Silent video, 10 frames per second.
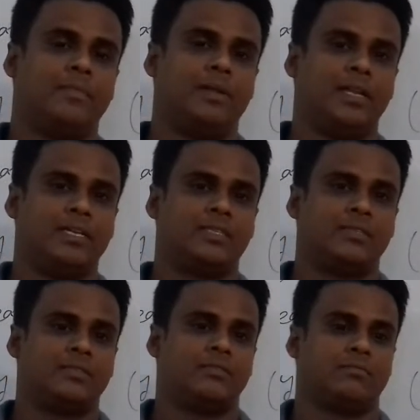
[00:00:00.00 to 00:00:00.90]

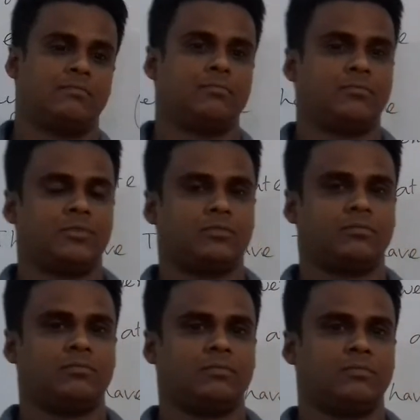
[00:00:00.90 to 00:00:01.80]
let's
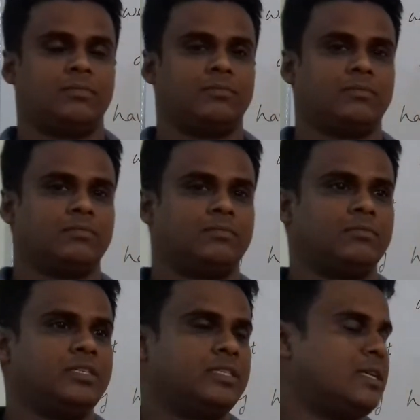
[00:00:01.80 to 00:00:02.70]

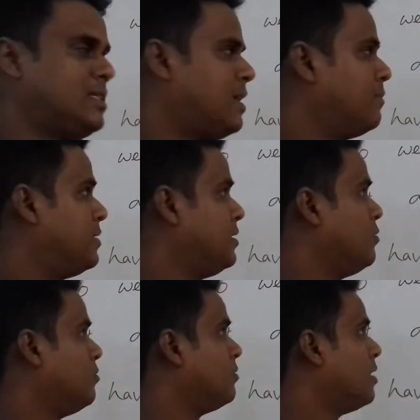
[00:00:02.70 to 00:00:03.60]
discuss
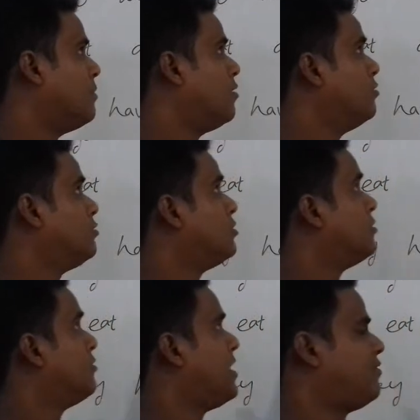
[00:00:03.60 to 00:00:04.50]
something about
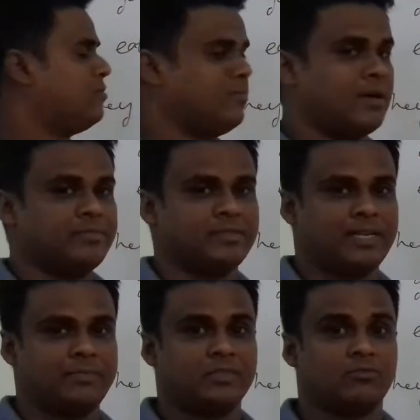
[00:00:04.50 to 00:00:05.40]
right form verbs.
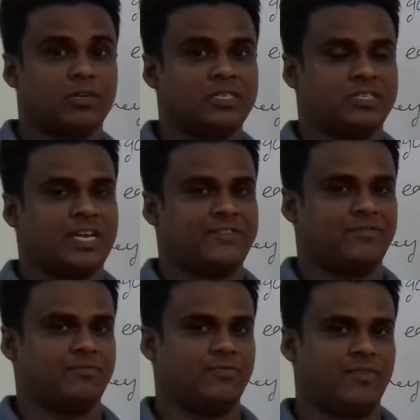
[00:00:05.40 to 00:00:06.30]
That means, what is right
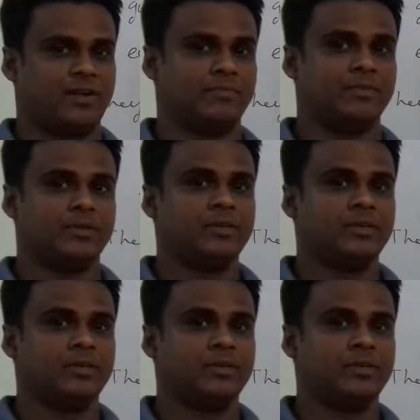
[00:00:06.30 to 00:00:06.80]
form verb?